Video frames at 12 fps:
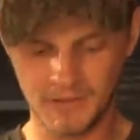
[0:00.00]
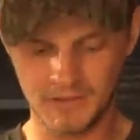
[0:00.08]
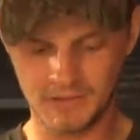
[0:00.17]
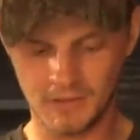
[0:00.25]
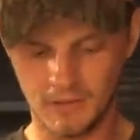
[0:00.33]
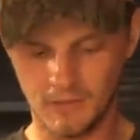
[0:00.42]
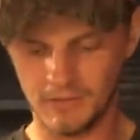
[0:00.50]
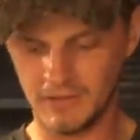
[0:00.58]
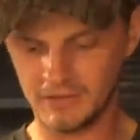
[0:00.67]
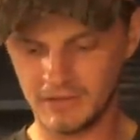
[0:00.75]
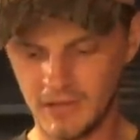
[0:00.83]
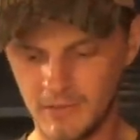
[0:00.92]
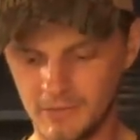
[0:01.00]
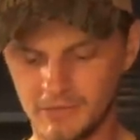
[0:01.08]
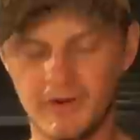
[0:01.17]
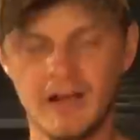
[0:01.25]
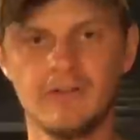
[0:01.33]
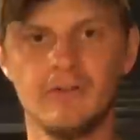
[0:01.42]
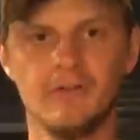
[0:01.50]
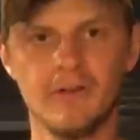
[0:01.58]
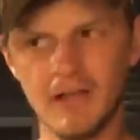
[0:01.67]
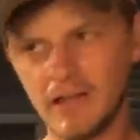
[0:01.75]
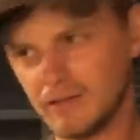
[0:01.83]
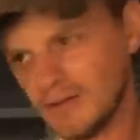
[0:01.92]
So next time you're scratching your
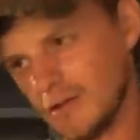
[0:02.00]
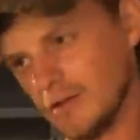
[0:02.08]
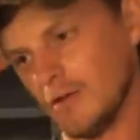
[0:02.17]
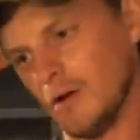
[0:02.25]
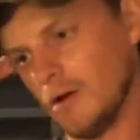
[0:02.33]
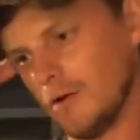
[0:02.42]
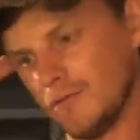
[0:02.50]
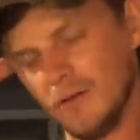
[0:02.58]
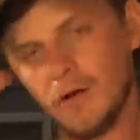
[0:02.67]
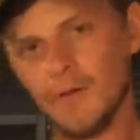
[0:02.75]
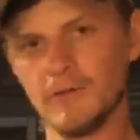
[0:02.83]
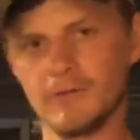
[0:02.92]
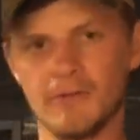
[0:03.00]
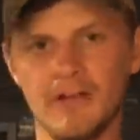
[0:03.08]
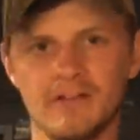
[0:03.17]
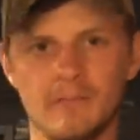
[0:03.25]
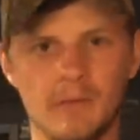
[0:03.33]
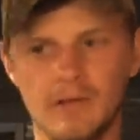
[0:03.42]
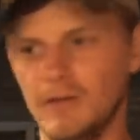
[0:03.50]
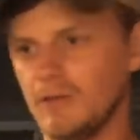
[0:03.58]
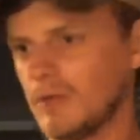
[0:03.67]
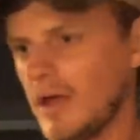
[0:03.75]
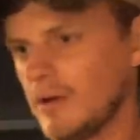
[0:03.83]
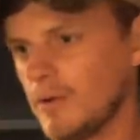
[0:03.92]
head thinking, oh, I've seen all these
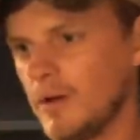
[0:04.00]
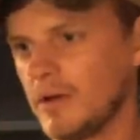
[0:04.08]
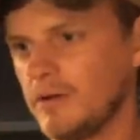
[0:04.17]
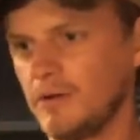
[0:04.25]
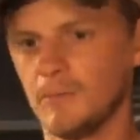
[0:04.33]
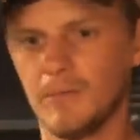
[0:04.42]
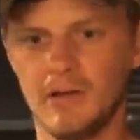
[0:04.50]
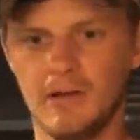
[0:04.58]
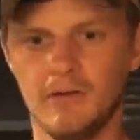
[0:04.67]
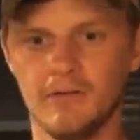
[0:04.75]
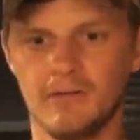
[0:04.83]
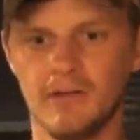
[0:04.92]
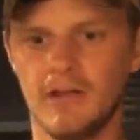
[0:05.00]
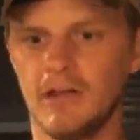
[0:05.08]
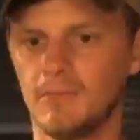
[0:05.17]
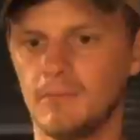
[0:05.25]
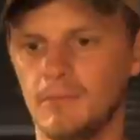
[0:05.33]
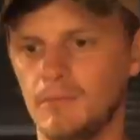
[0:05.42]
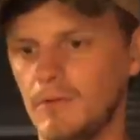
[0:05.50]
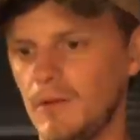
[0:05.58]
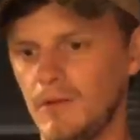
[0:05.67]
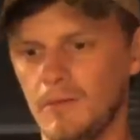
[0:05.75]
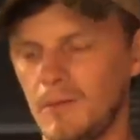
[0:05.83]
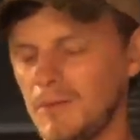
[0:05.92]
recipes, how do I cook my deer steak? And,
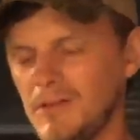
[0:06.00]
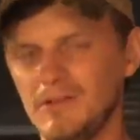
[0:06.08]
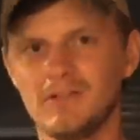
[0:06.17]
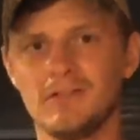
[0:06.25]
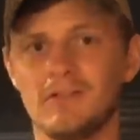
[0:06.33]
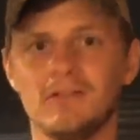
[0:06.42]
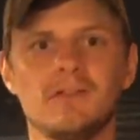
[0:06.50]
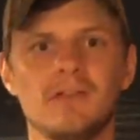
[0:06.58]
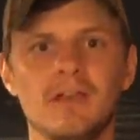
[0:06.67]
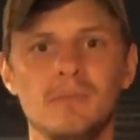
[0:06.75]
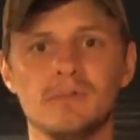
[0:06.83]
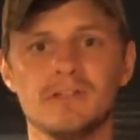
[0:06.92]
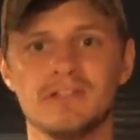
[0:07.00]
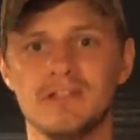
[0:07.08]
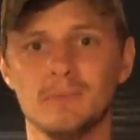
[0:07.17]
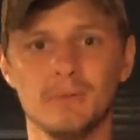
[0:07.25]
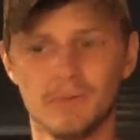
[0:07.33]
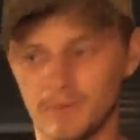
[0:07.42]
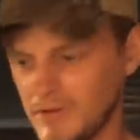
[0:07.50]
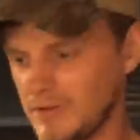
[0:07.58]
and, I mean, just keep it simple.